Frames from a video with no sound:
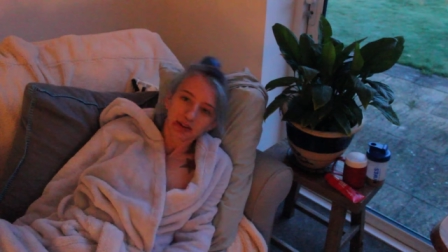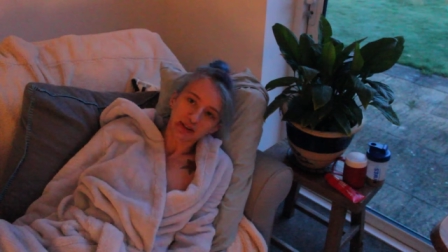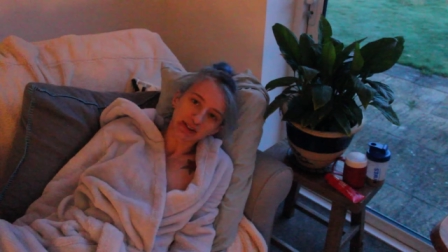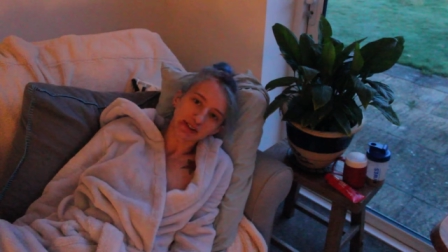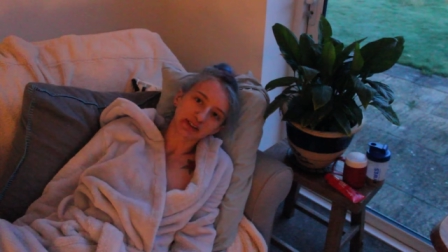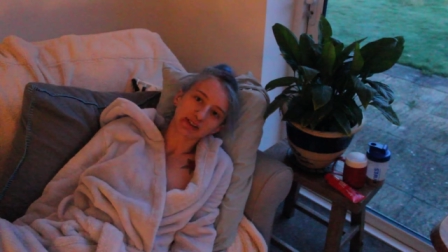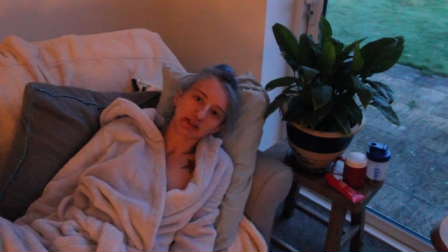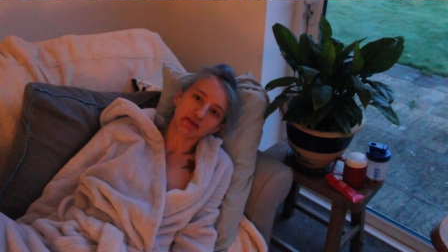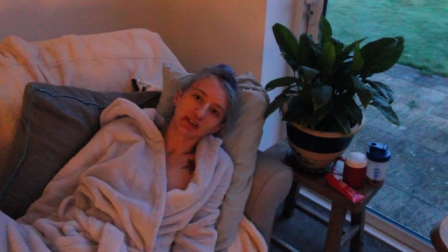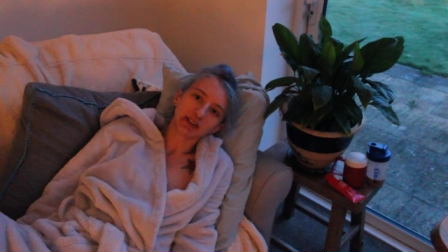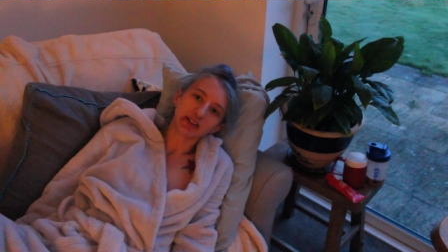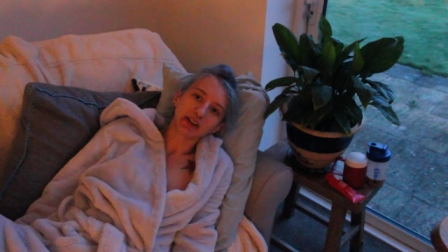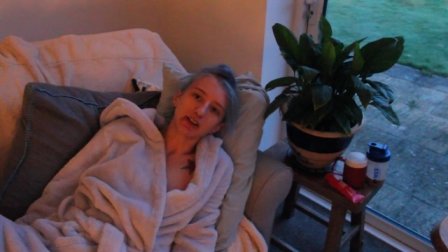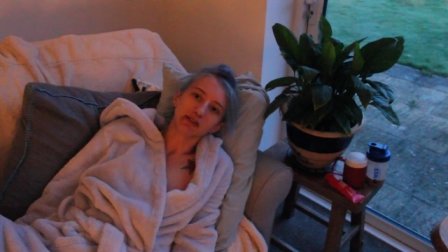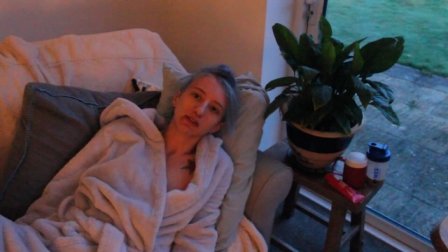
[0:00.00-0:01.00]
this is
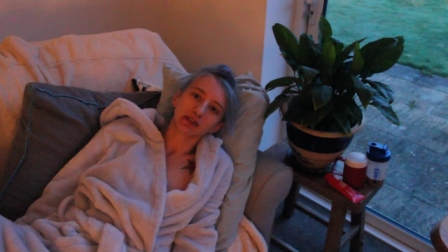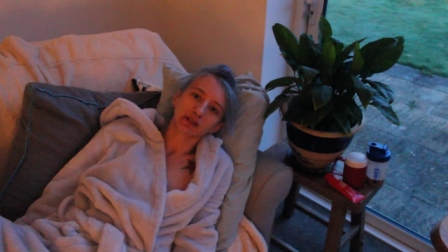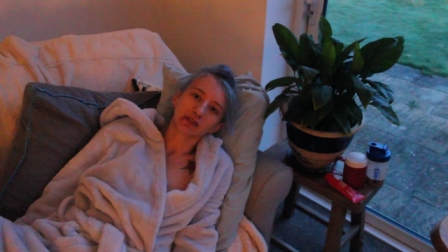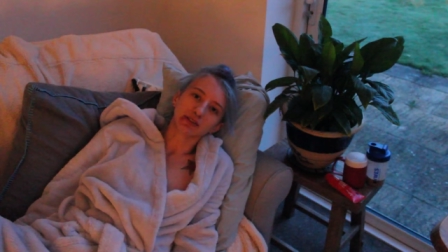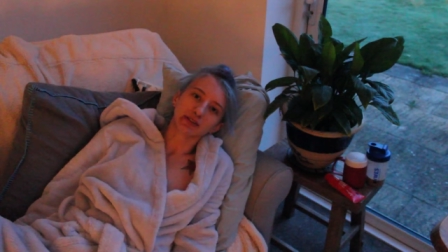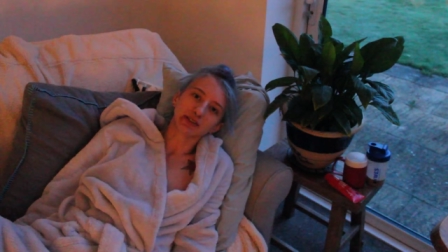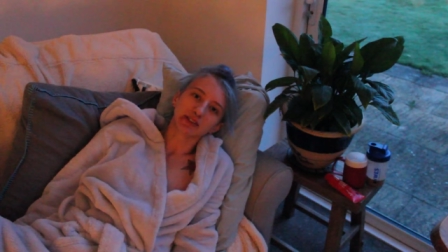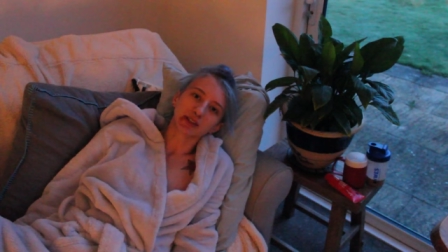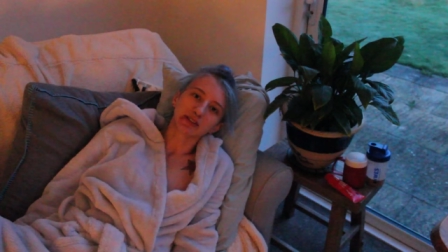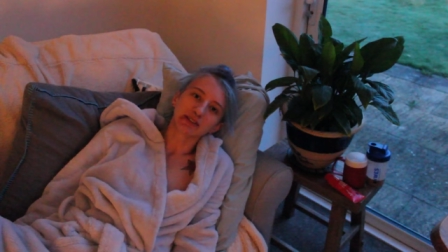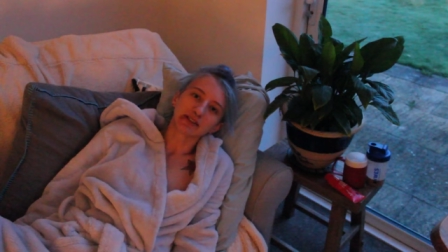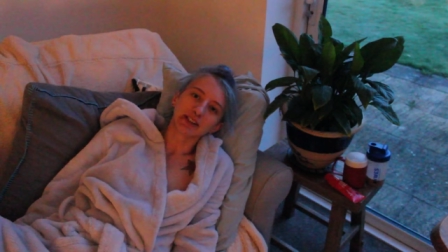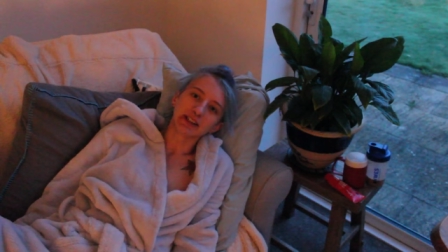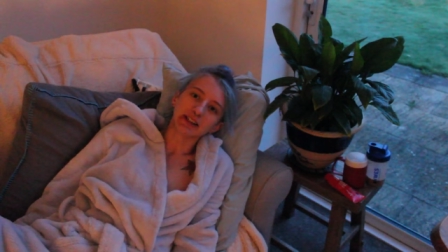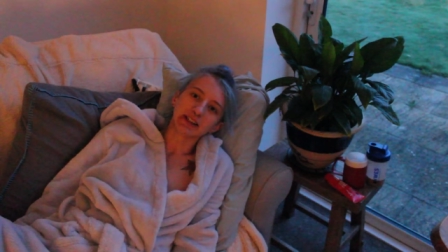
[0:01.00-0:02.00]
video log
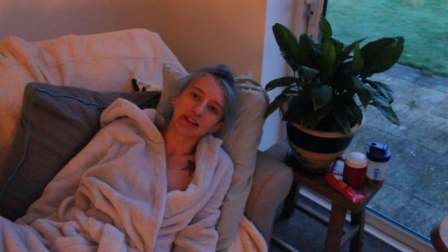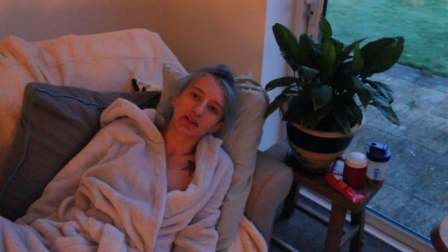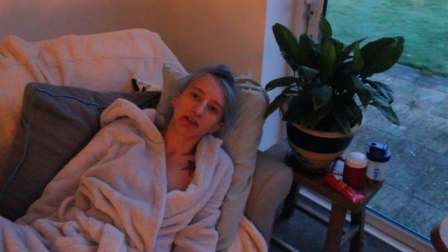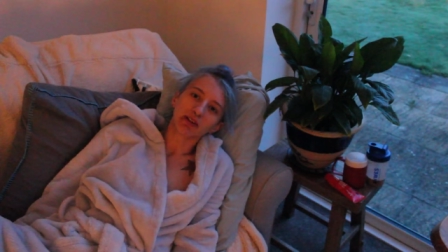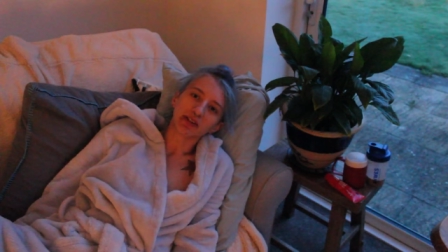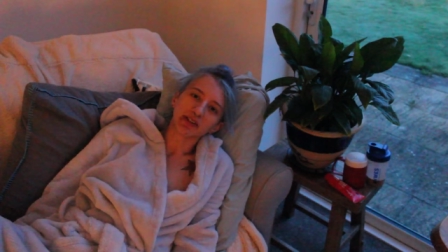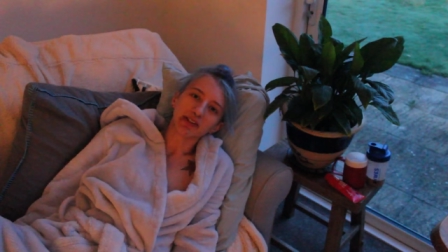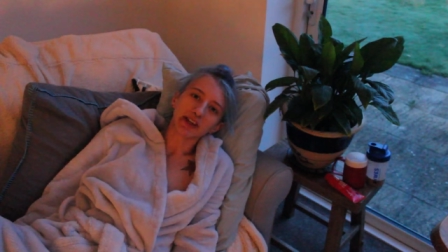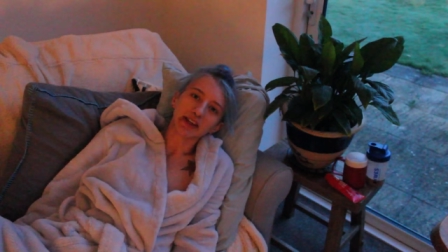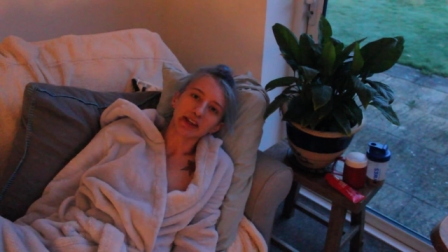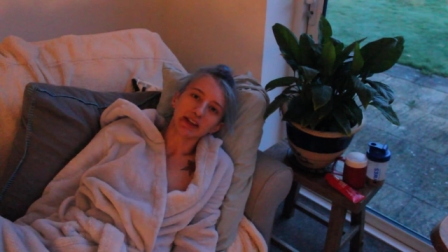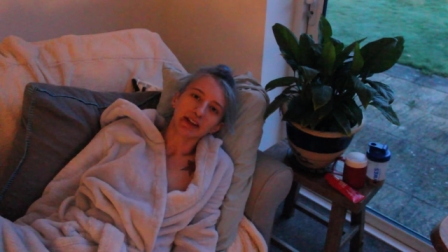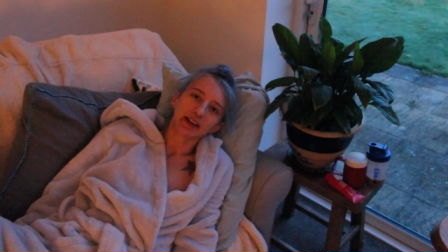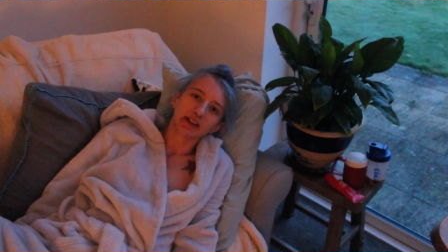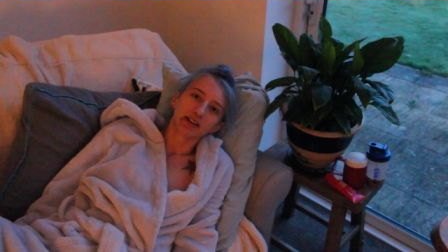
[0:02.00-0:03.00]
16 on
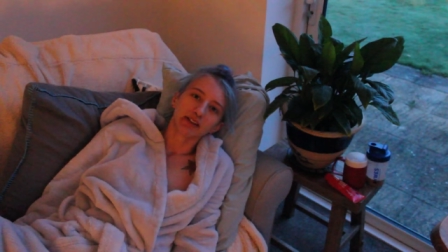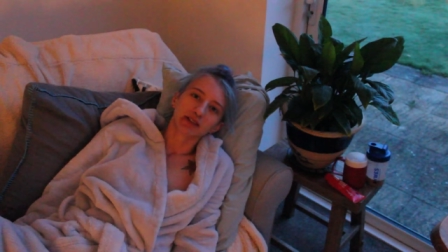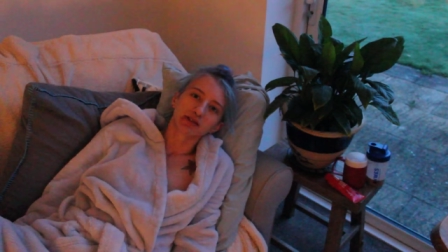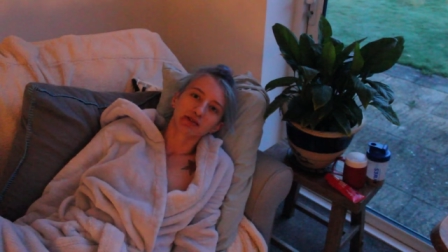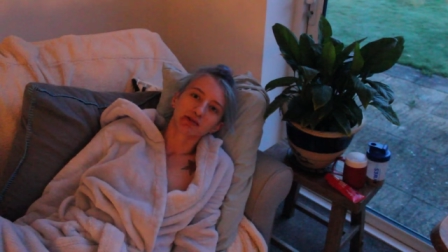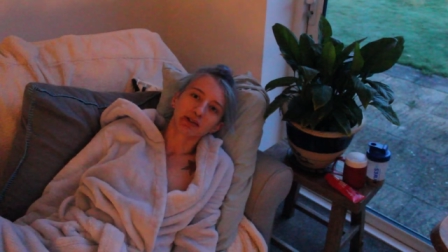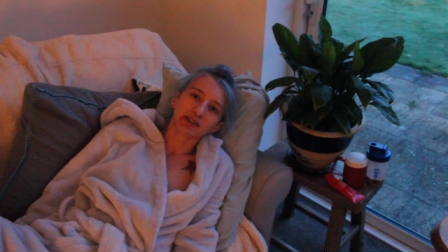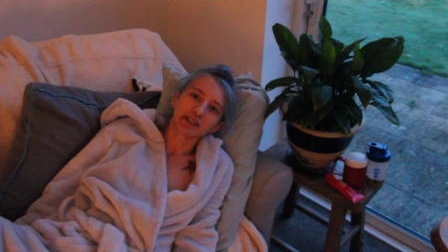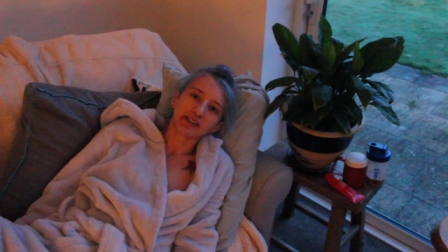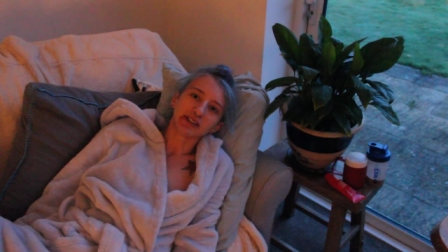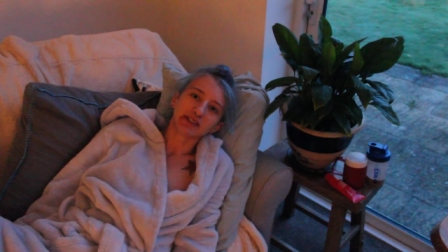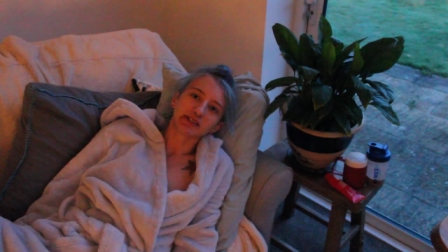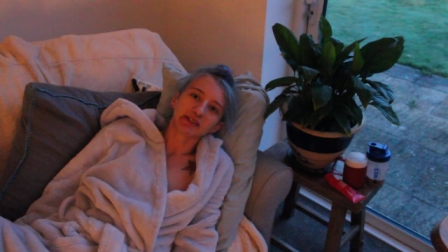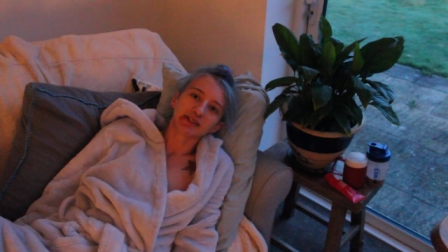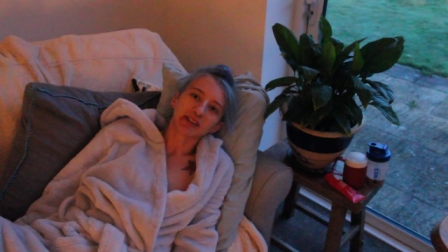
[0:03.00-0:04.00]
the
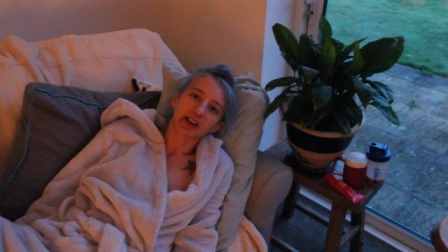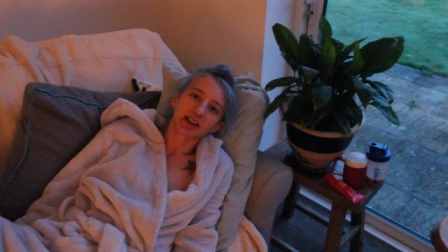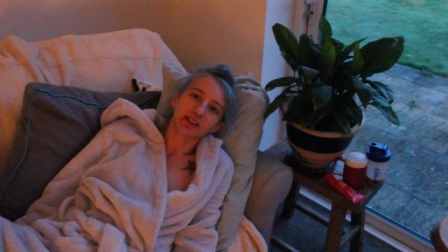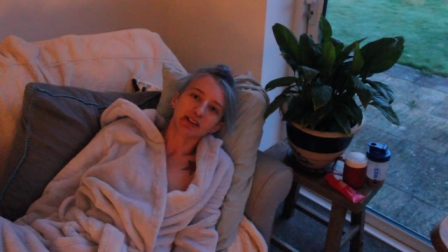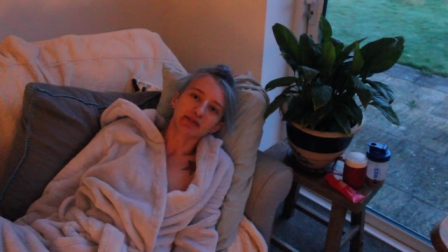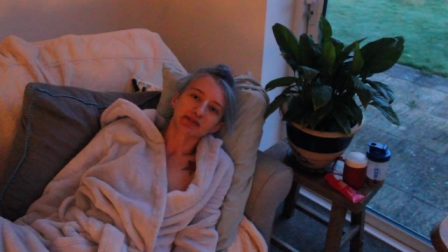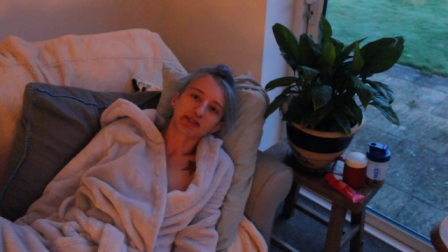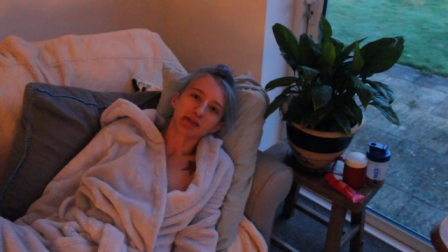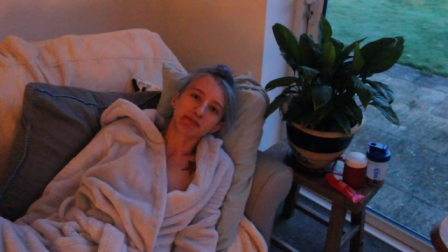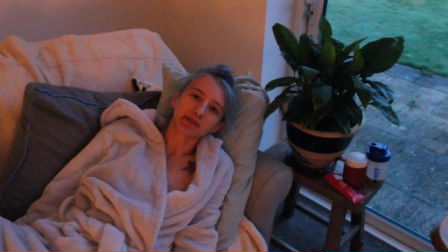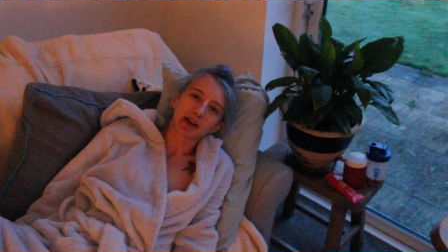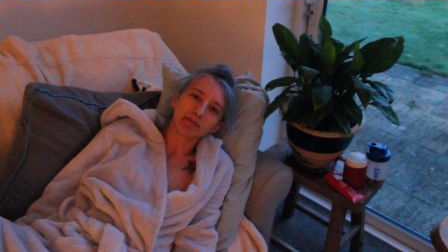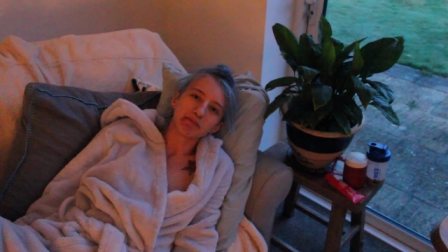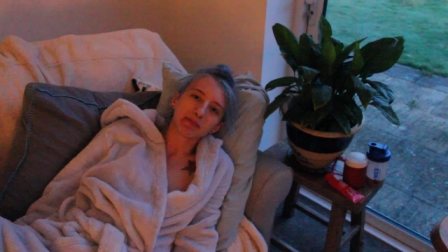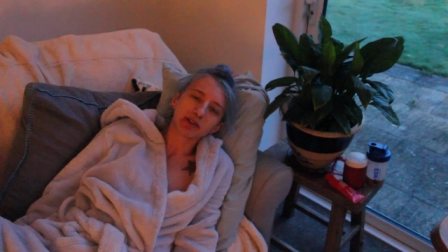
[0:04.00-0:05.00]
22nd of
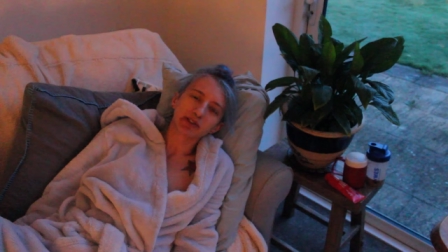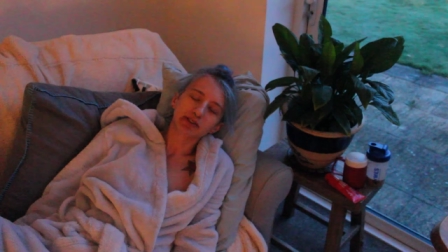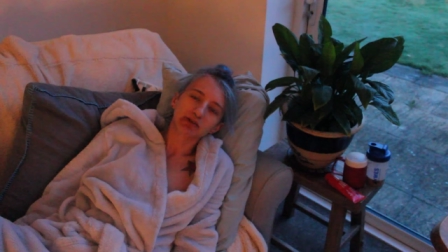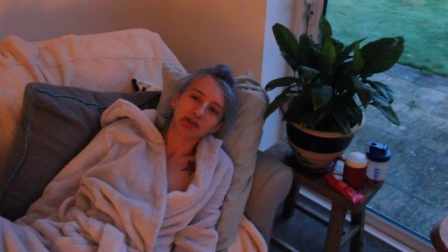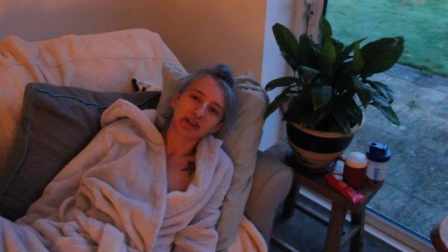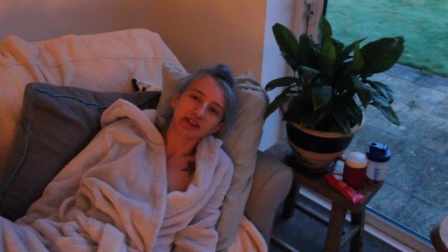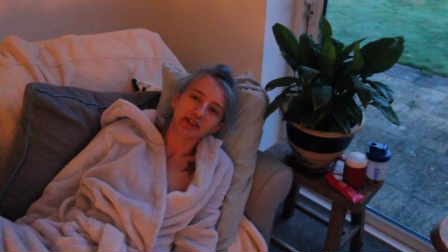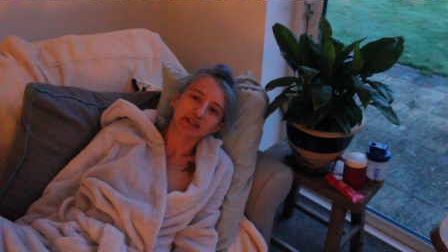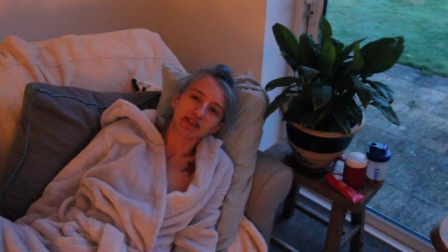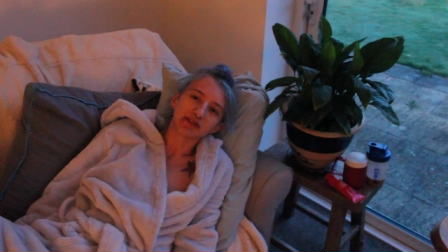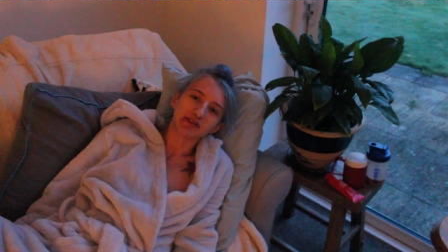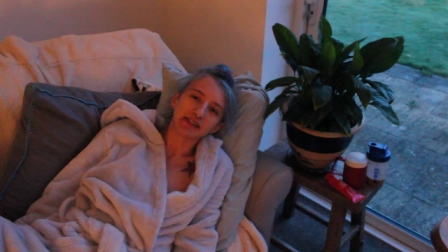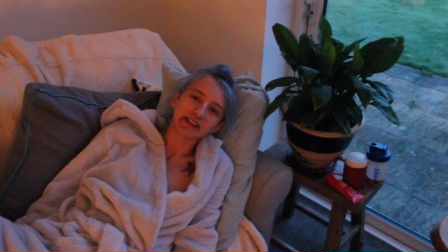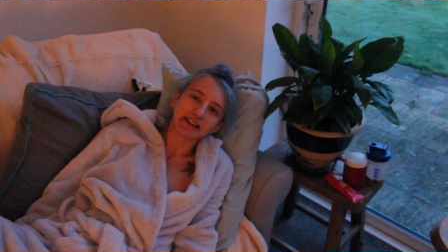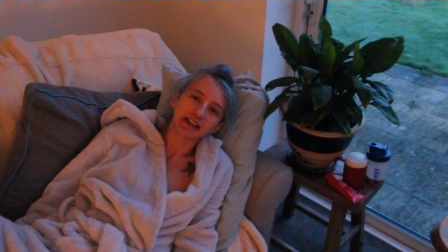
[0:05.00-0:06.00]
September
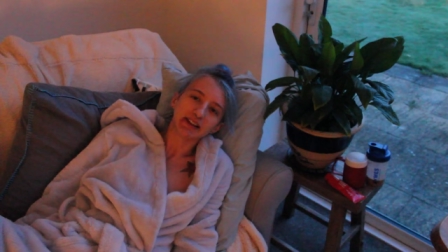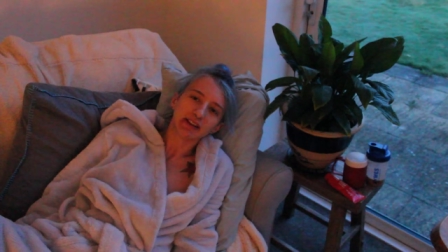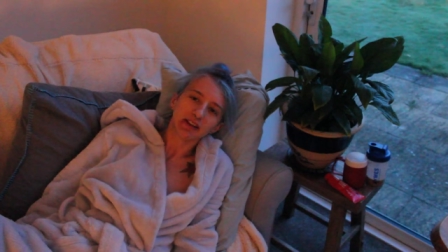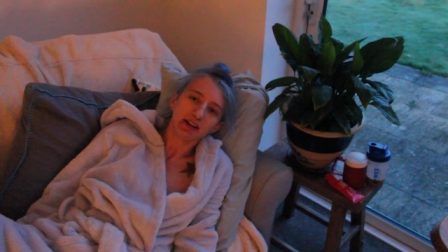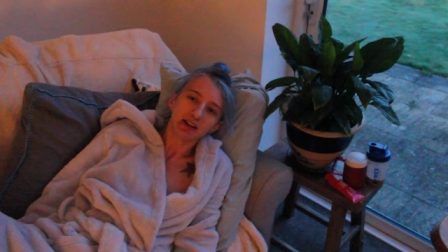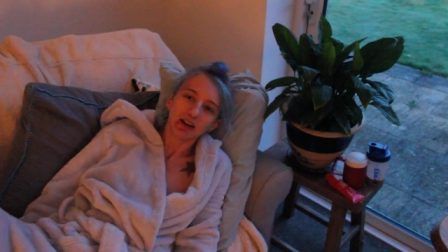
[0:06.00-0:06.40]
2017.